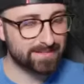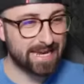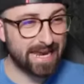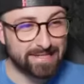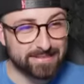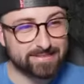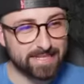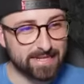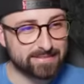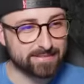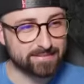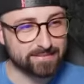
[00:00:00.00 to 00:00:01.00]
There's 8
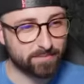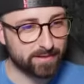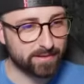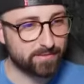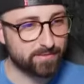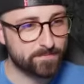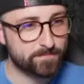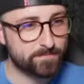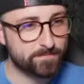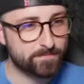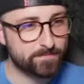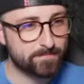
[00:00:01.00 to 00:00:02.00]
seasons. Bloody hell.
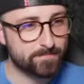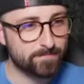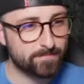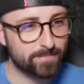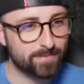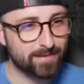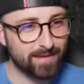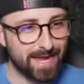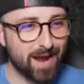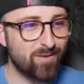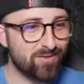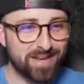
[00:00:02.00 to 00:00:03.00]

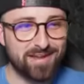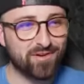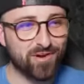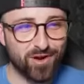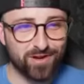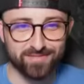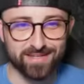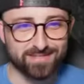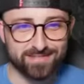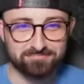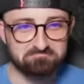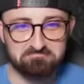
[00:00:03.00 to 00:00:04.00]
How have I never heard of
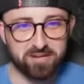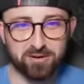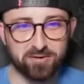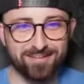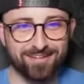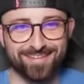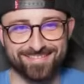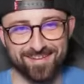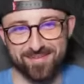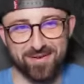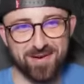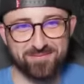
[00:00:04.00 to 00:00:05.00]
this? I don't know.
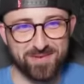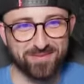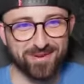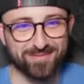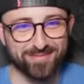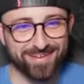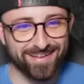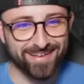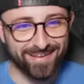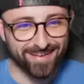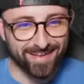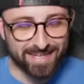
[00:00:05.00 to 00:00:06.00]
I've never heard of it.
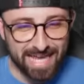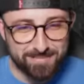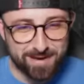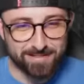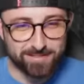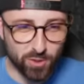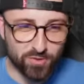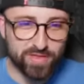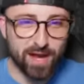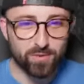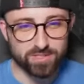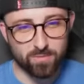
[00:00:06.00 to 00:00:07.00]
Came out in
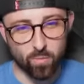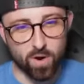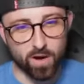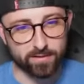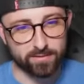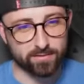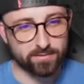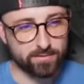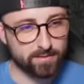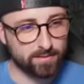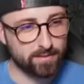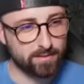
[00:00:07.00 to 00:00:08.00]
2001,
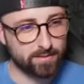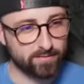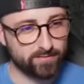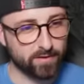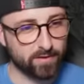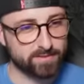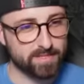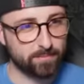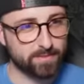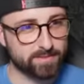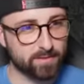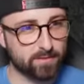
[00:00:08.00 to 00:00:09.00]
the first
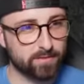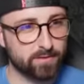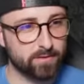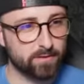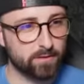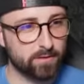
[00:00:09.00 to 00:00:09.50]
episode.